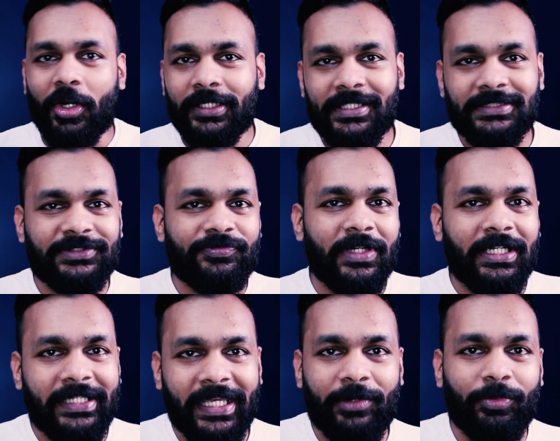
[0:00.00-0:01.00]
audience
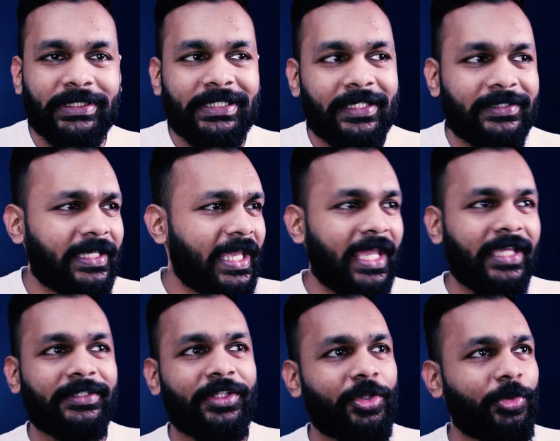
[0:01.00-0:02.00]
will take away that,
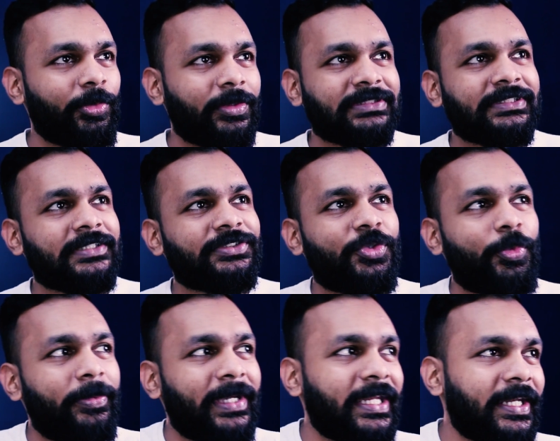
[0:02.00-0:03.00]
hey, the universe has
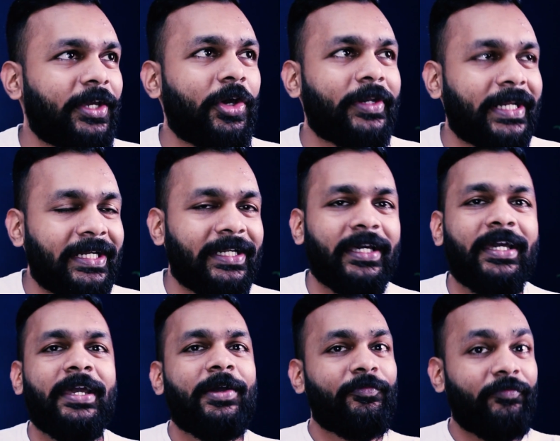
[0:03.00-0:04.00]
no beginning or end.
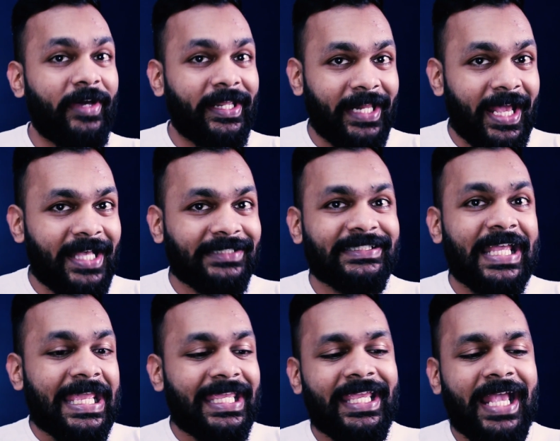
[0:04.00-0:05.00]
Whereas,
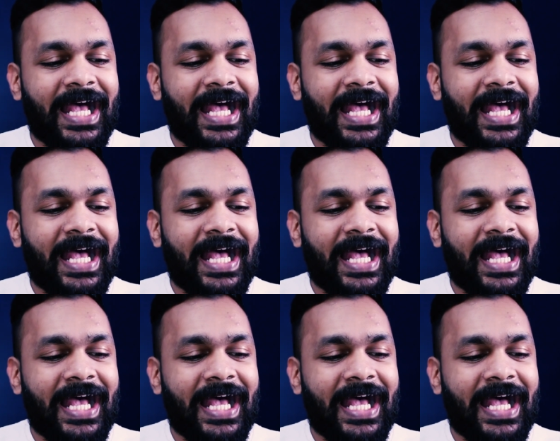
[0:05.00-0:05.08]
he